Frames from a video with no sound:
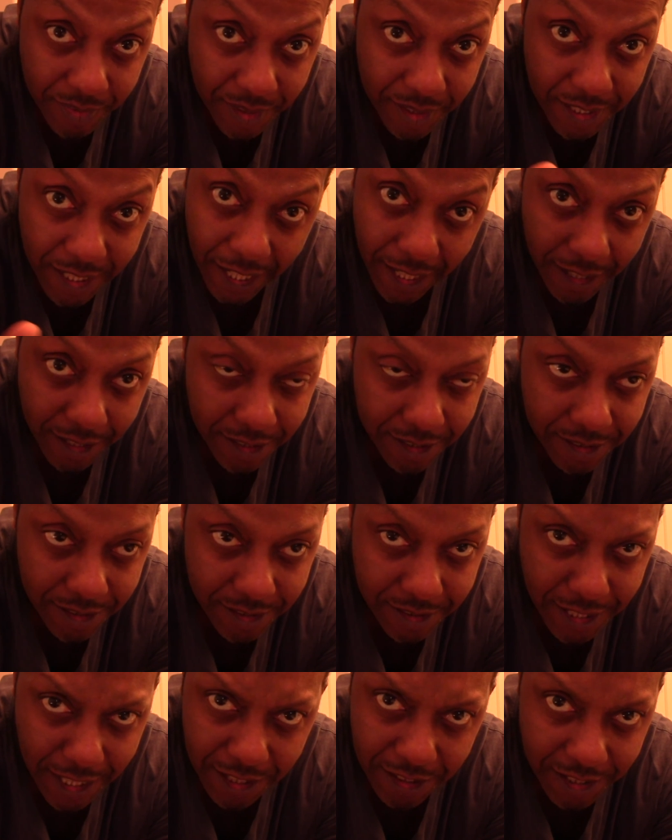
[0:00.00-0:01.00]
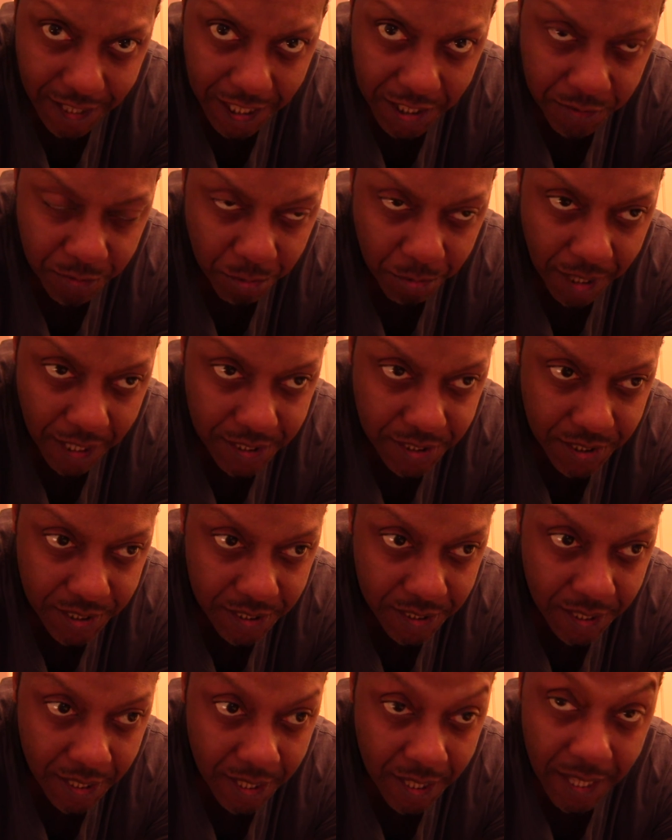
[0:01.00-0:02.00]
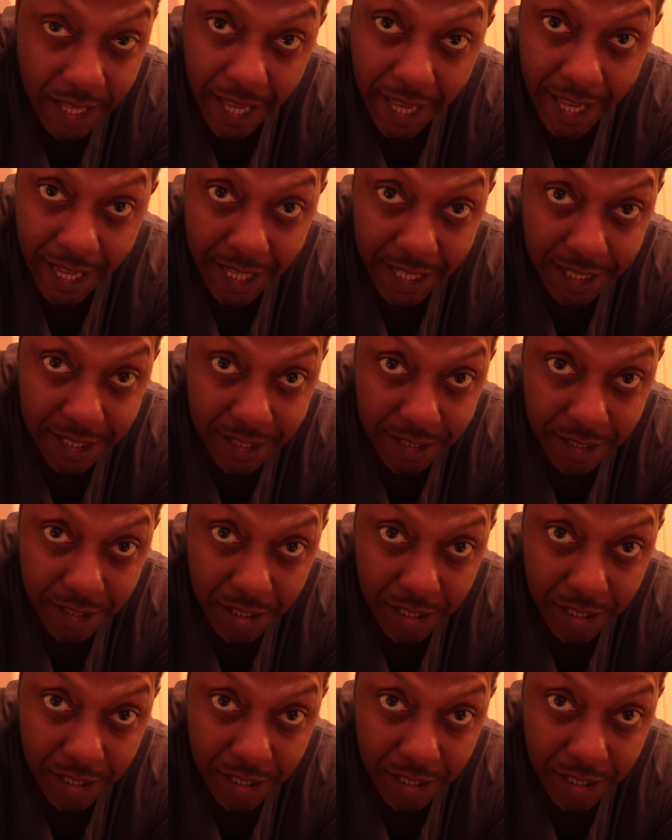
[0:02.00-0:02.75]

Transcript: Yeah, thank you guys for watching. And